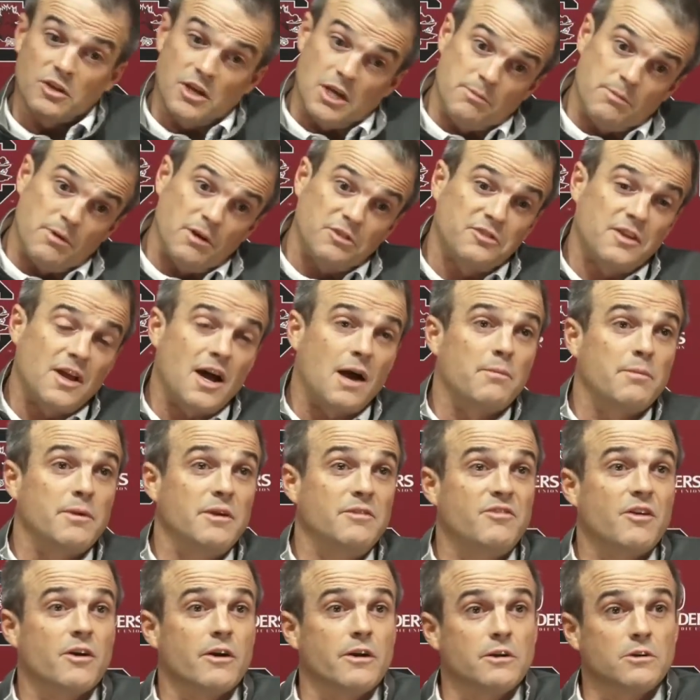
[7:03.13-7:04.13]
so he must not
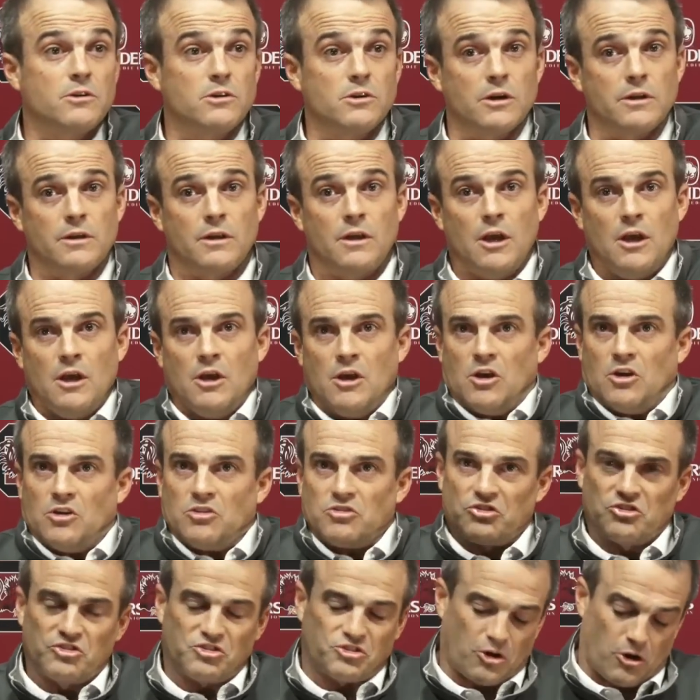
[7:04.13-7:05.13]
be very good.
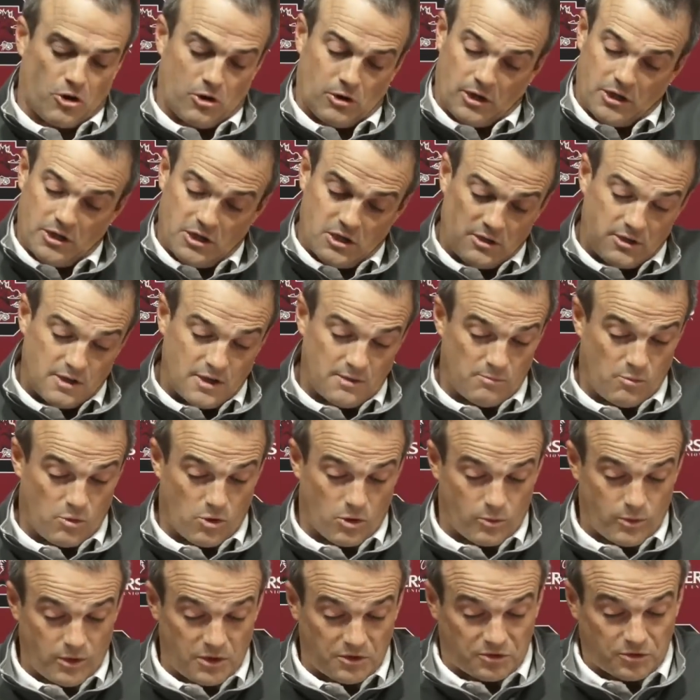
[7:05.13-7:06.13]
Surely you did
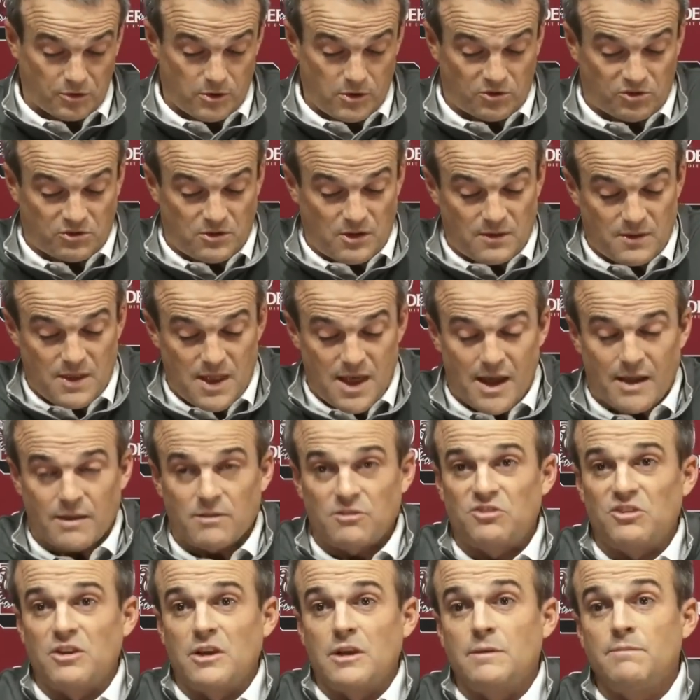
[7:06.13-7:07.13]
more research than
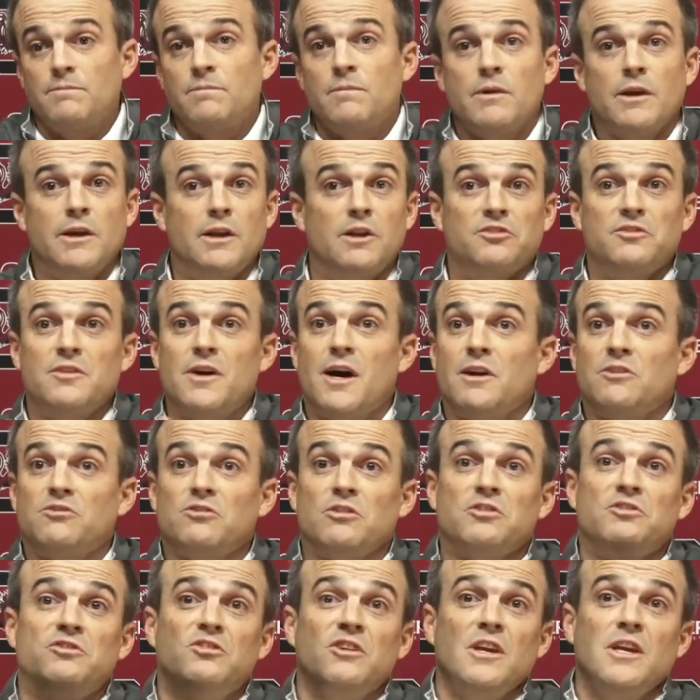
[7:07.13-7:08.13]
that, Gene. And it's
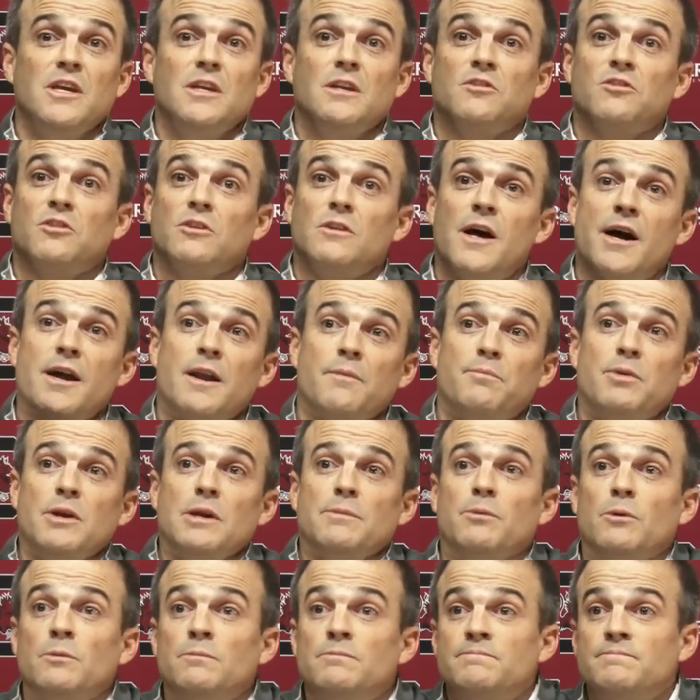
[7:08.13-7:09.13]
not just Gene, it's a lot of
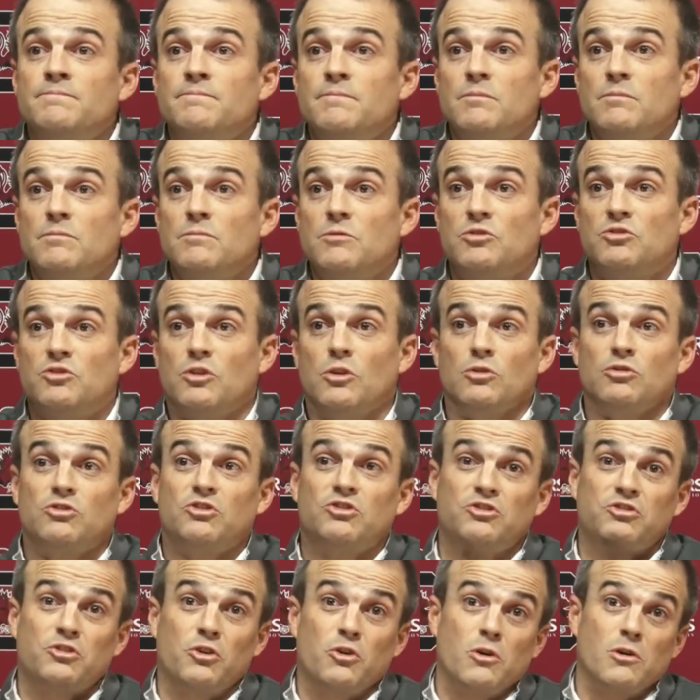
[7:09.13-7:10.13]
people. So
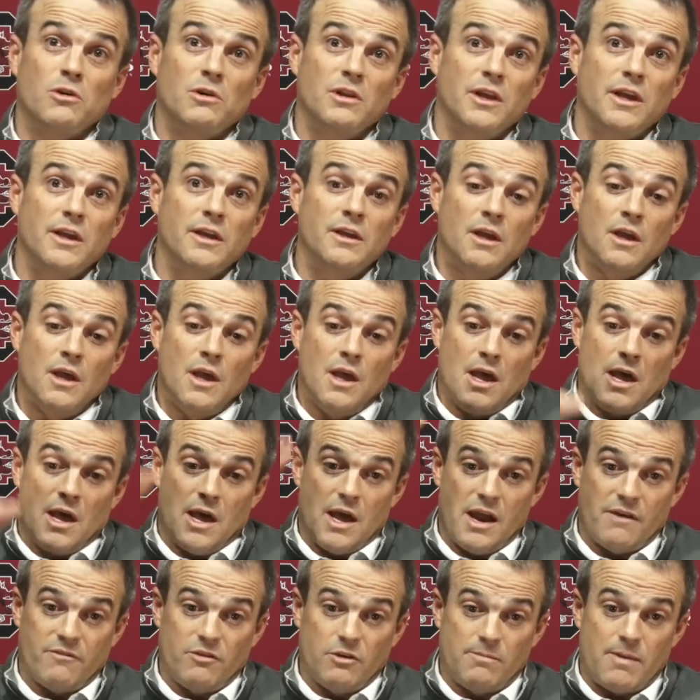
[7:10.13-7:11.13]
surely
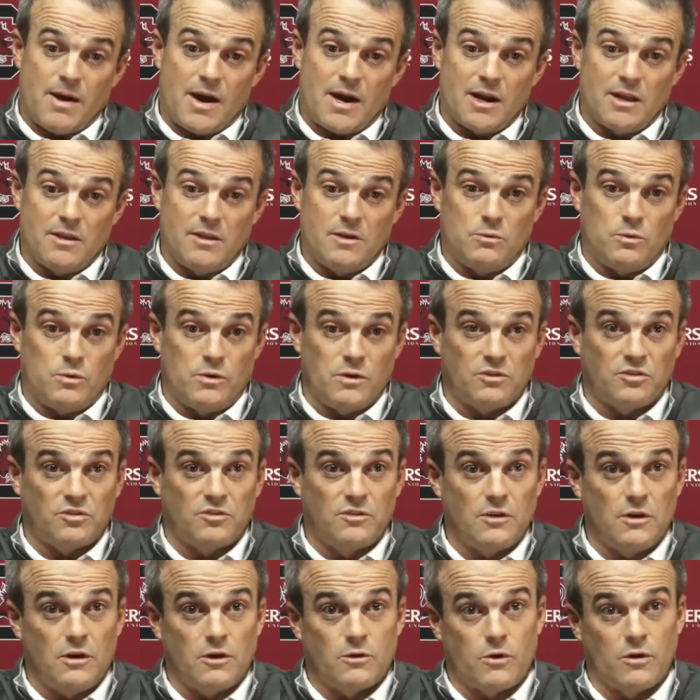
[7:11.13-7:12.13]
everybody that
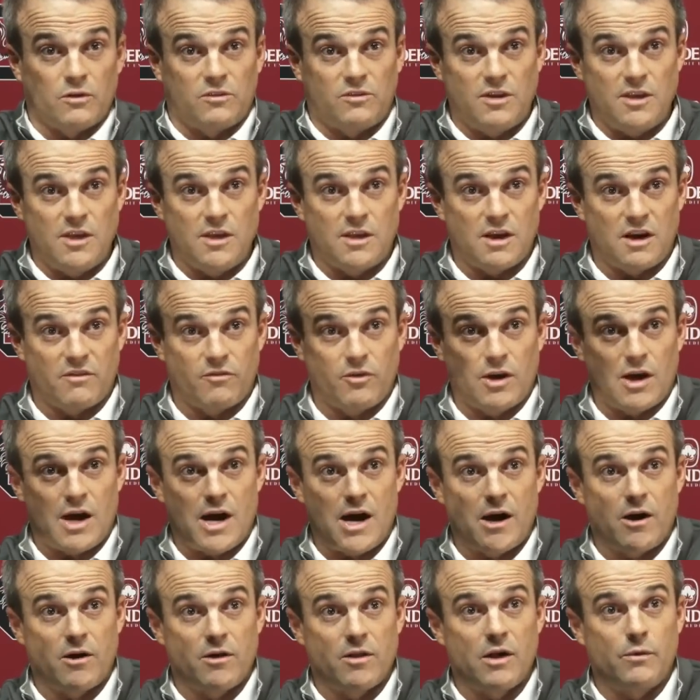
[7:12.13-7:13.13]
wants to critique every
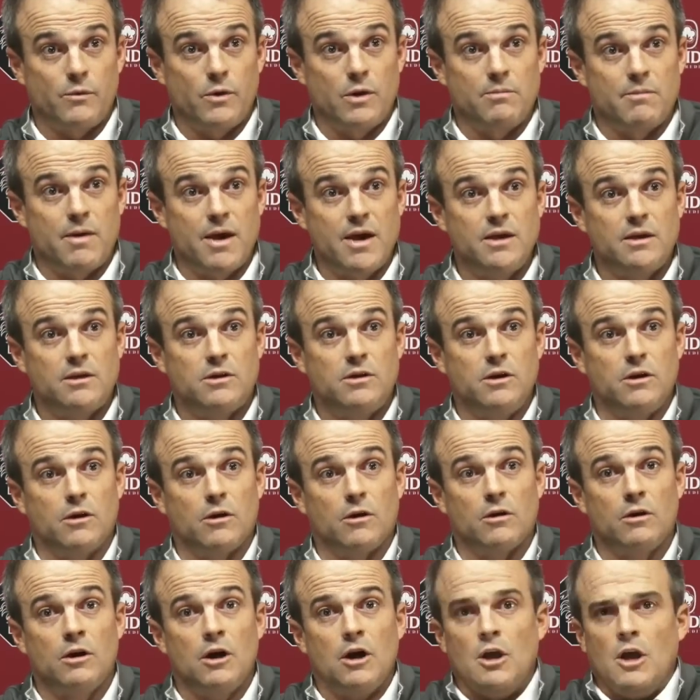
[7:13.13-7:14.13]
hire that we make
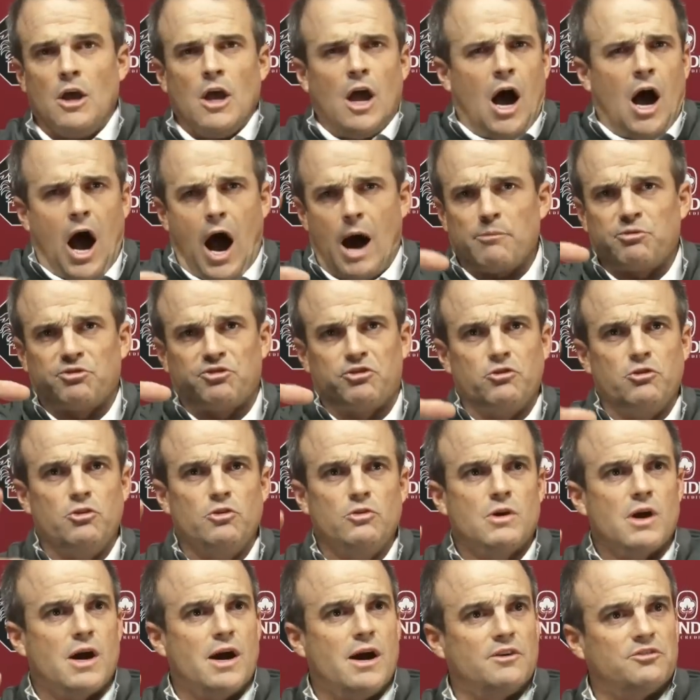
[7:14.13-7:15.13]
here, I'm sure
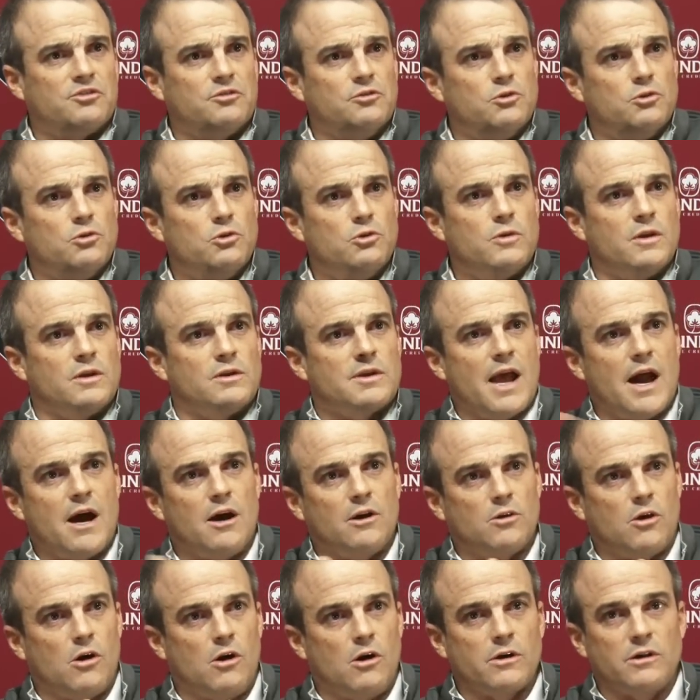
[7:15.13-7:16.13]
you guys knew that
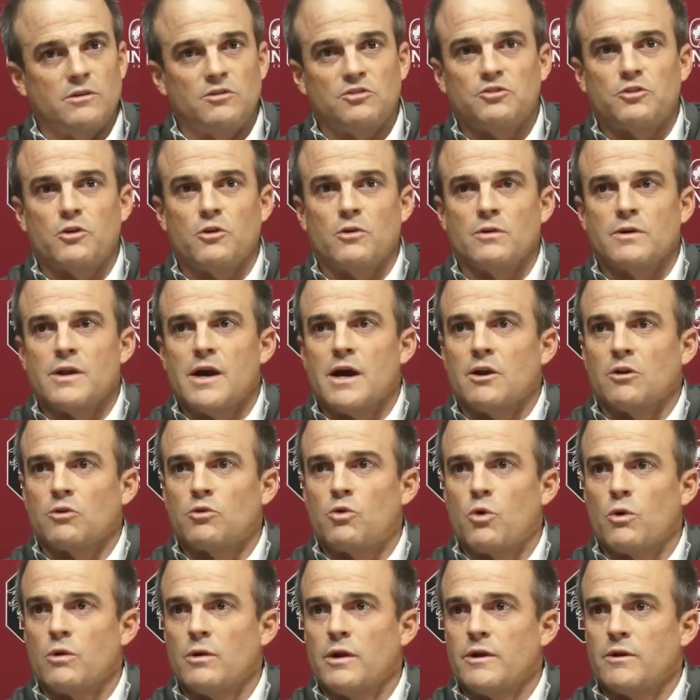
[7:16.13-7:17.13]
Dowell Loggains turned down
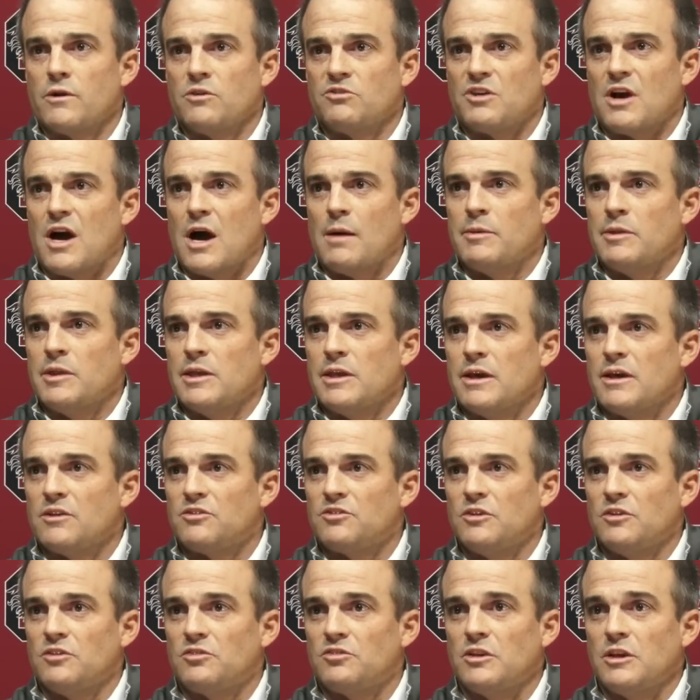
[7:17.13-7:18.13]
a coordinator job in the
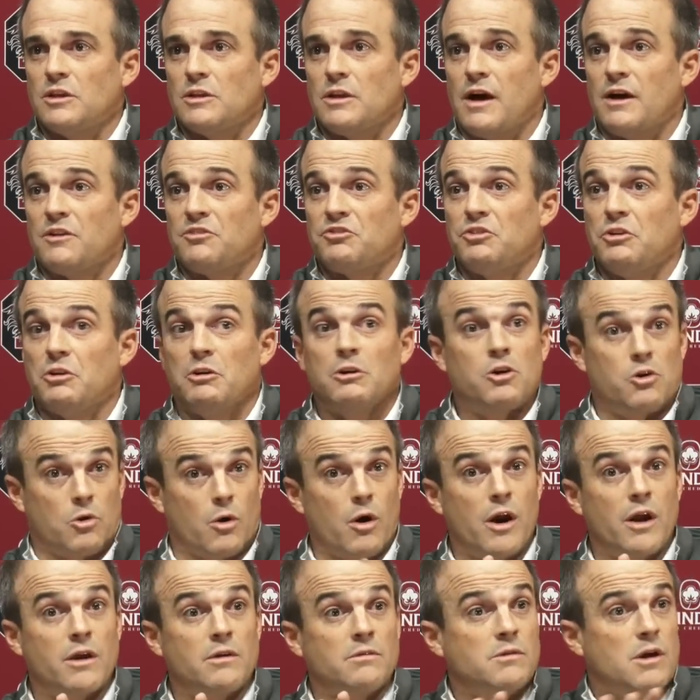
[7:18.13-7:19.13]
SEC last year,
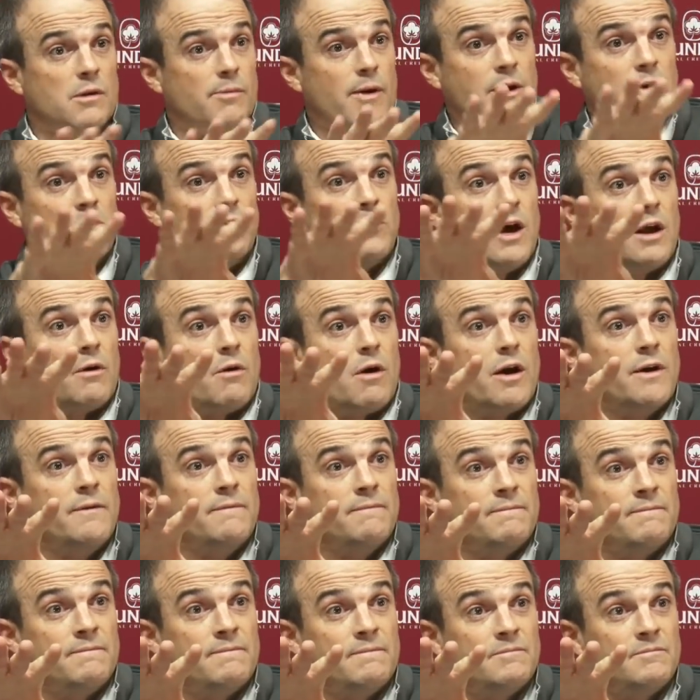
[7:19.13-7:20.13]
correct? Everybody knew that,
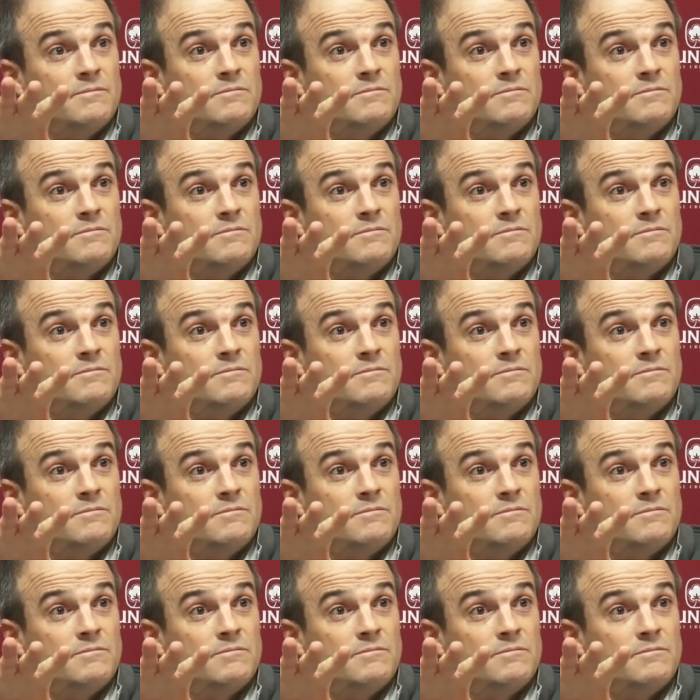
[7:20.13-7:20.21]
right?